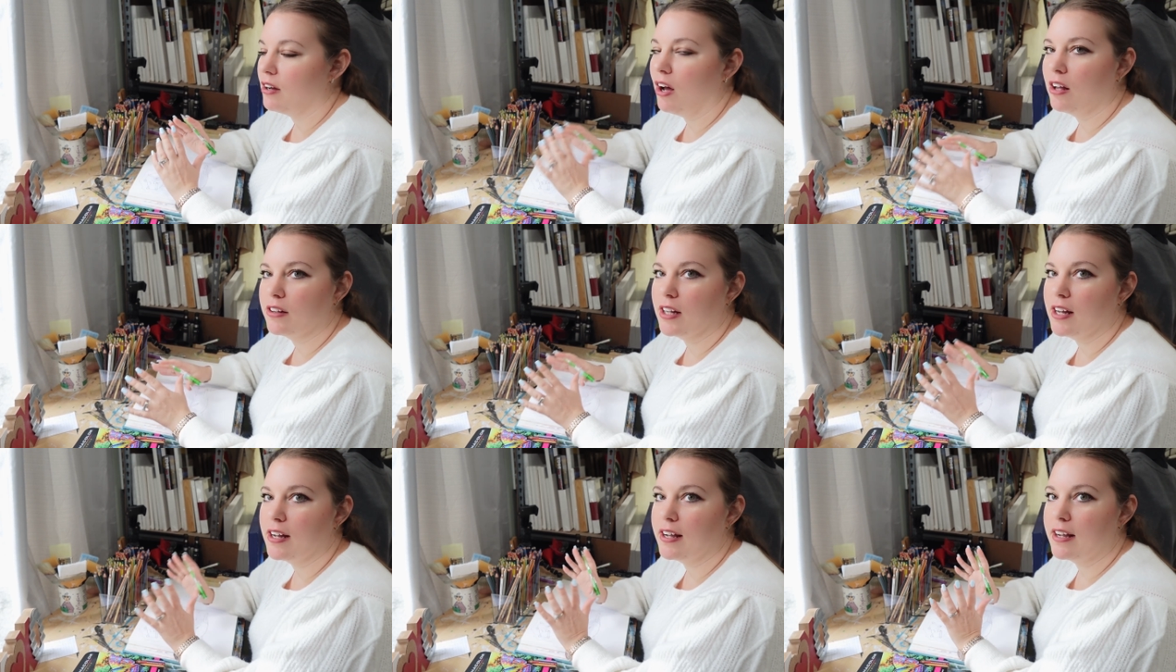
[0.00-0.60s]

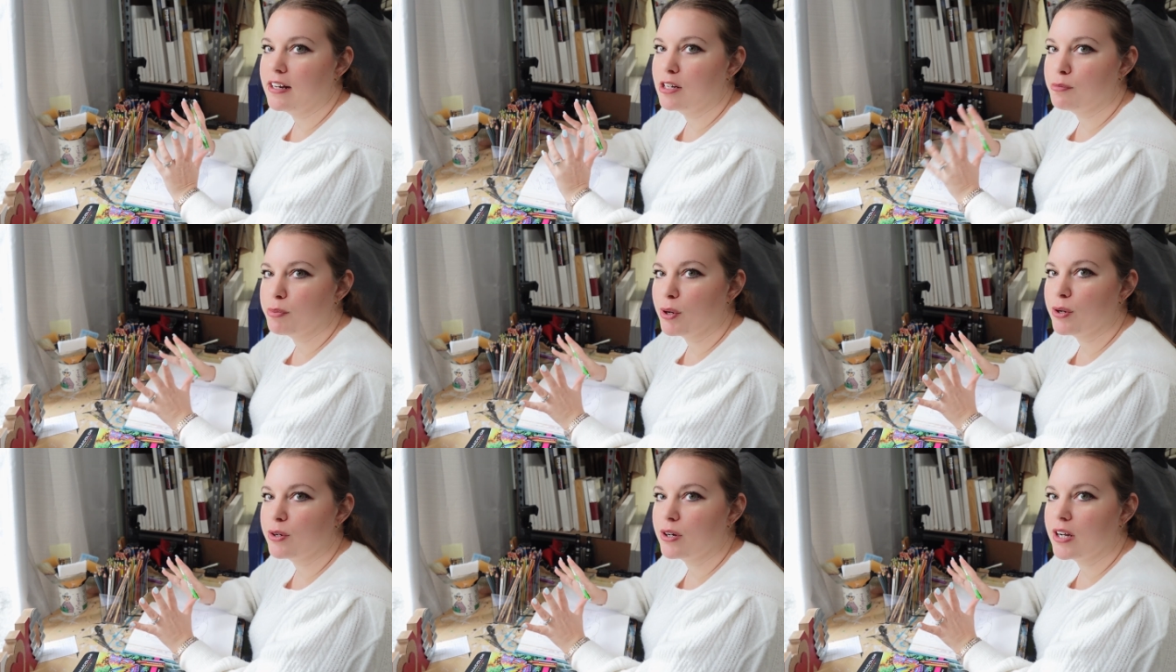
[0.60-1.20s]
online and
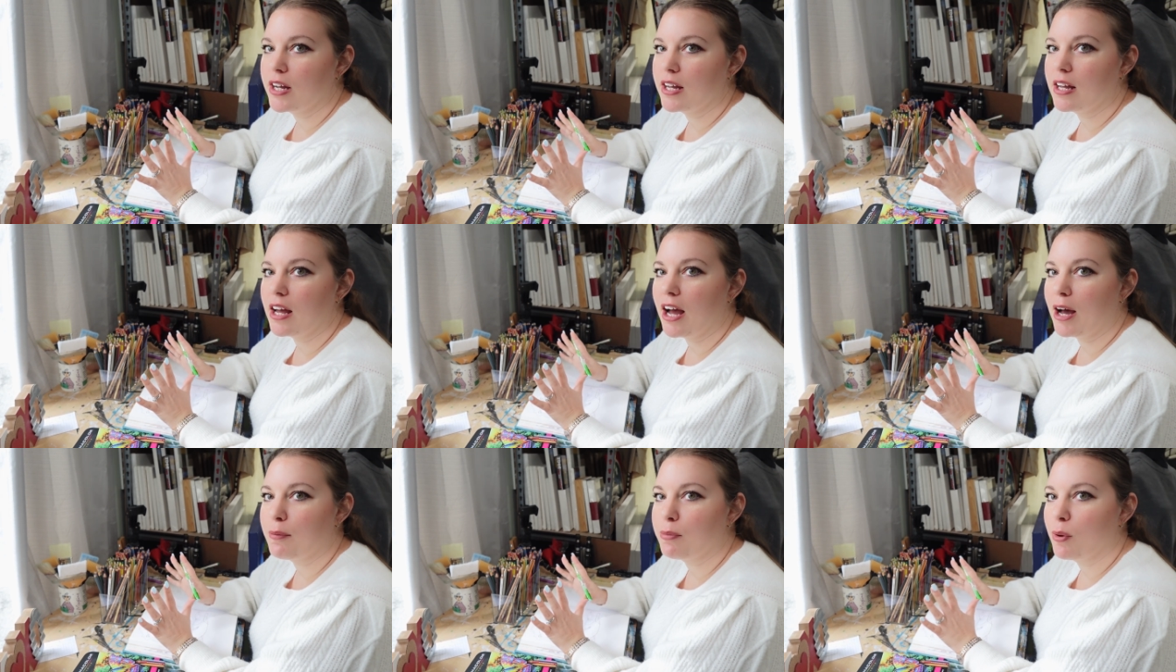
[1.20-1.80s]
Procreate
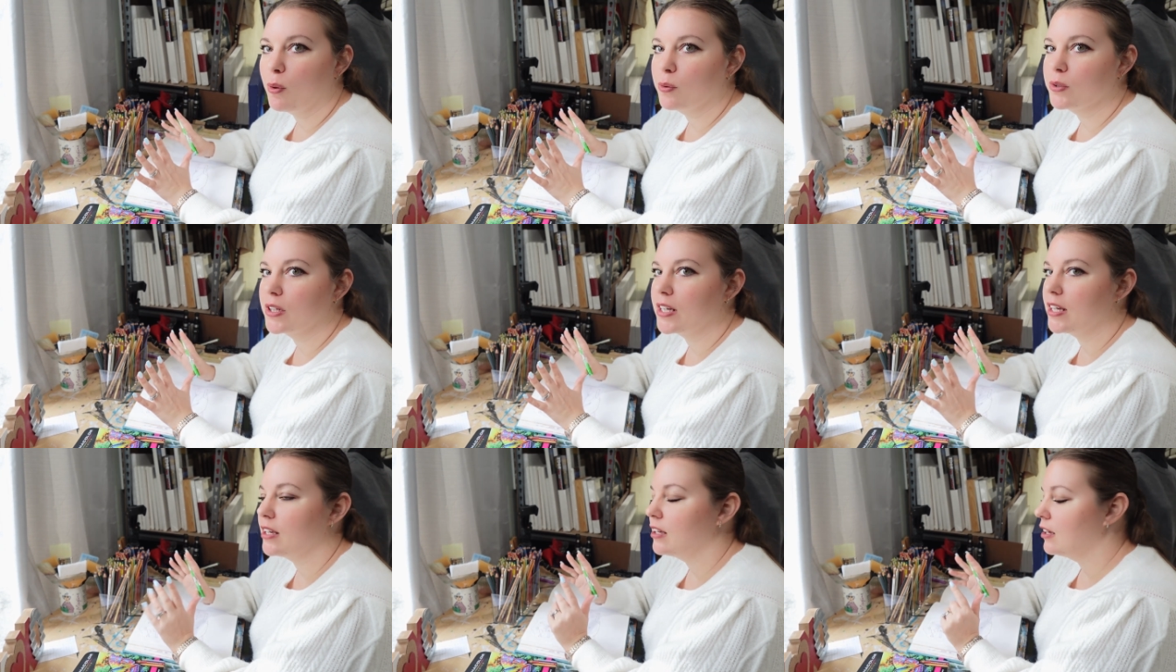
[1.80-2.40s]
app
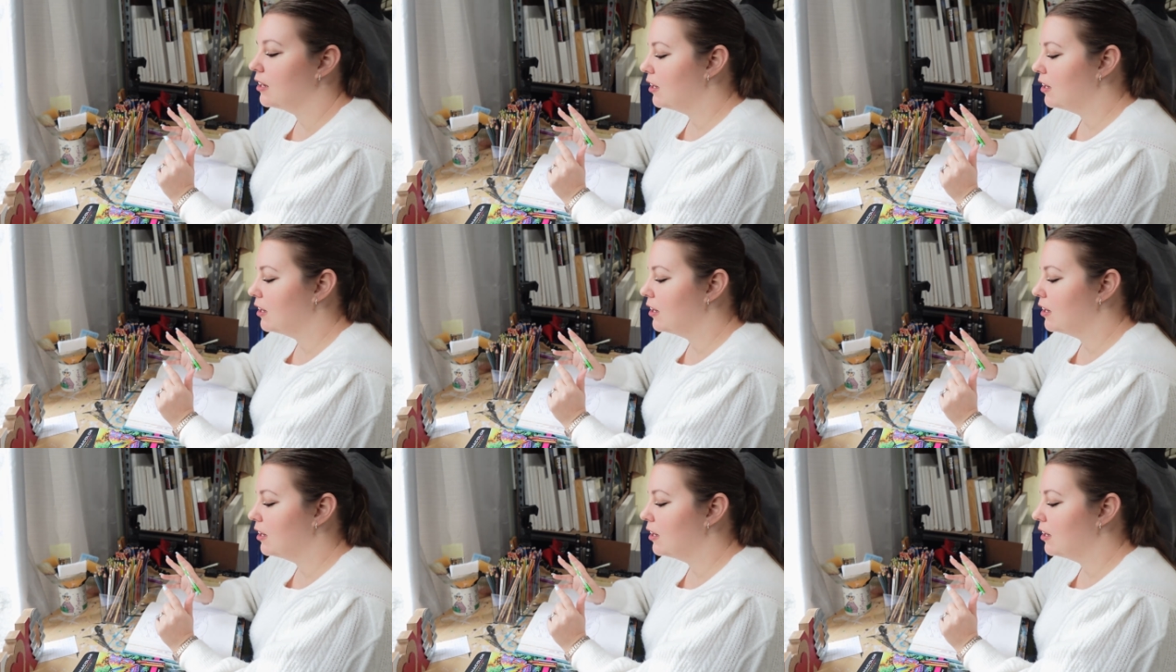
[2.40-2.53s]
only?